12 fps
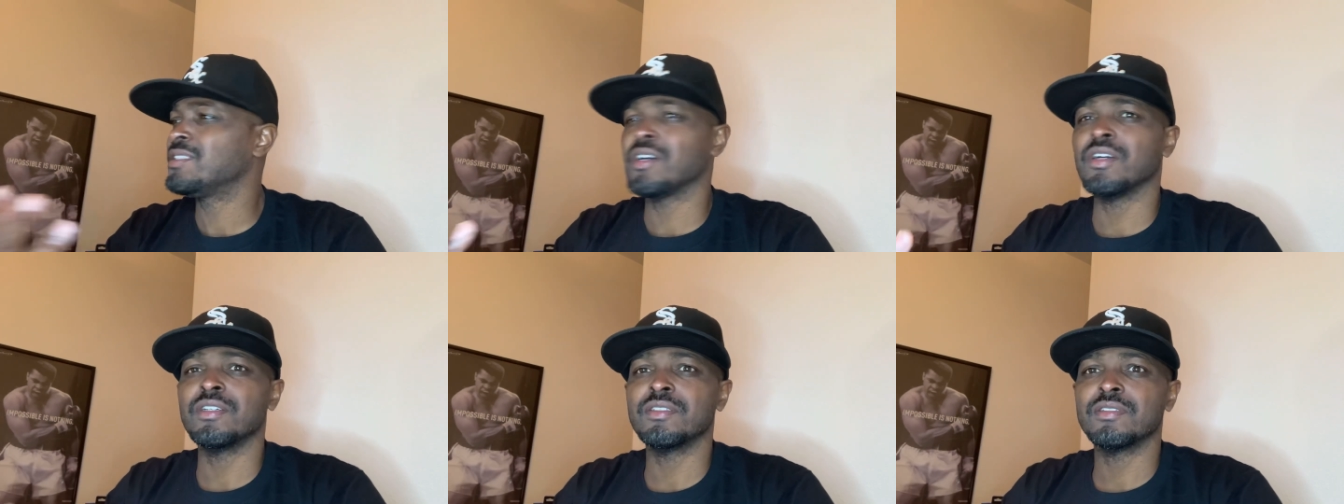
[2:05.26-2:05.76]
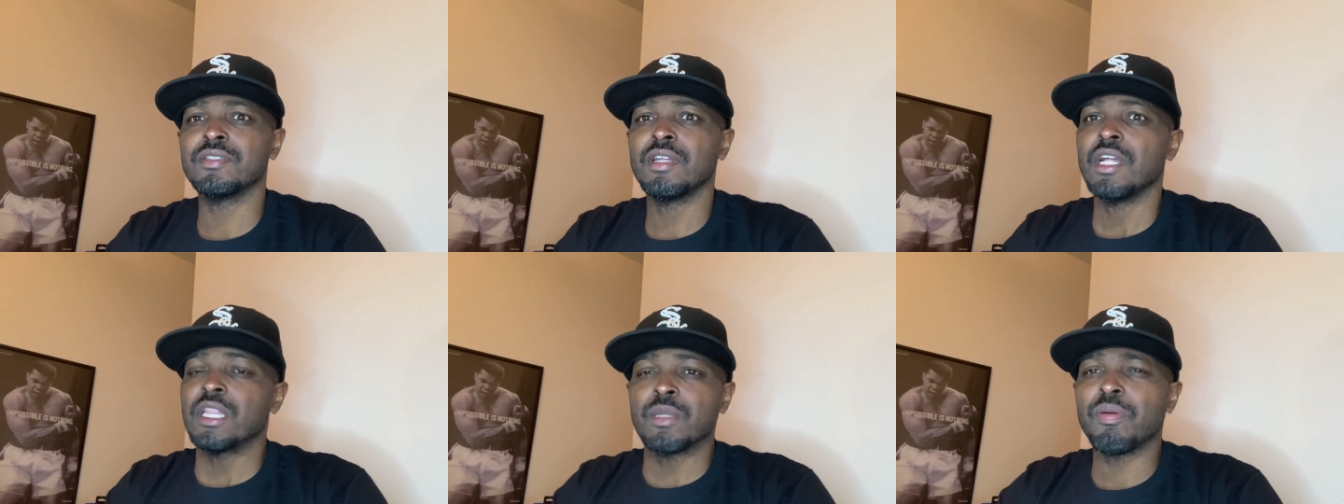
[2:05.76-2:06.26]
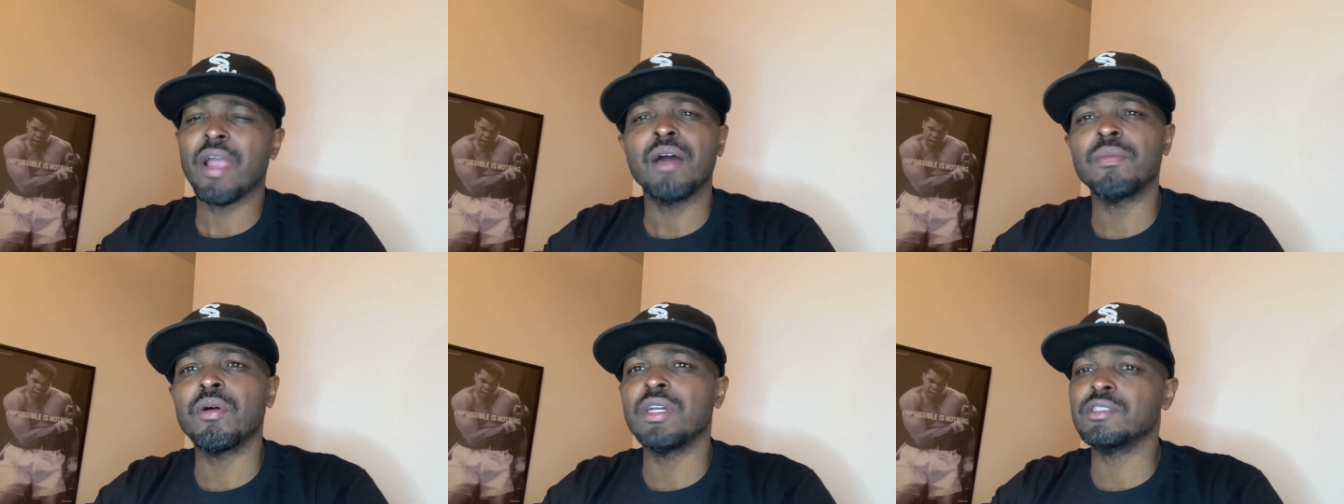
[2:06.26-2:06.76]
you know, the
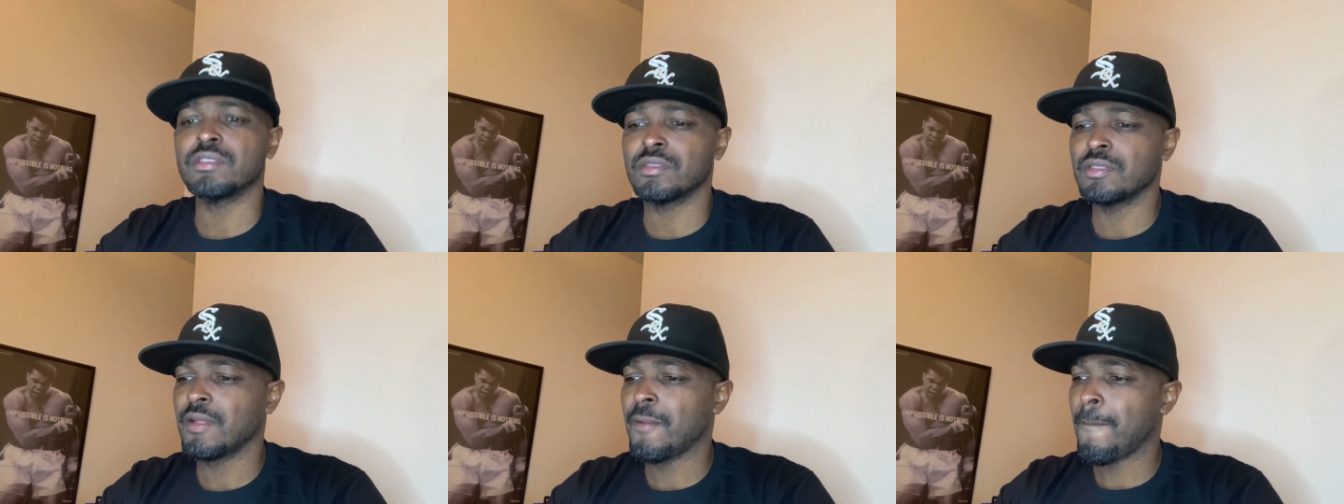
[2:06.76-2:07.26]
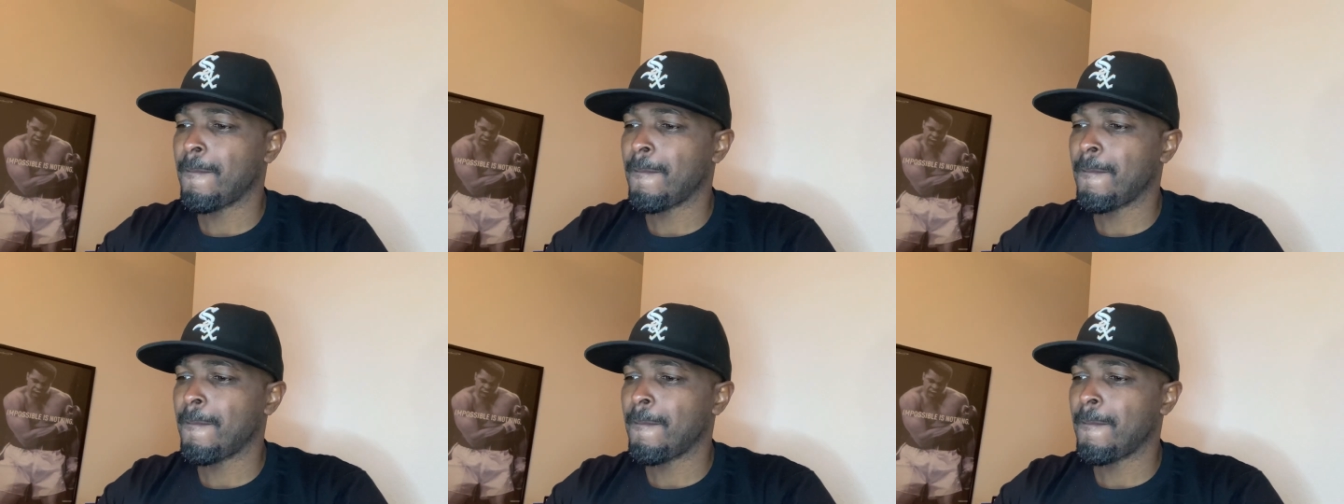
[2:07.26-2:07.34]
Proud Boys and,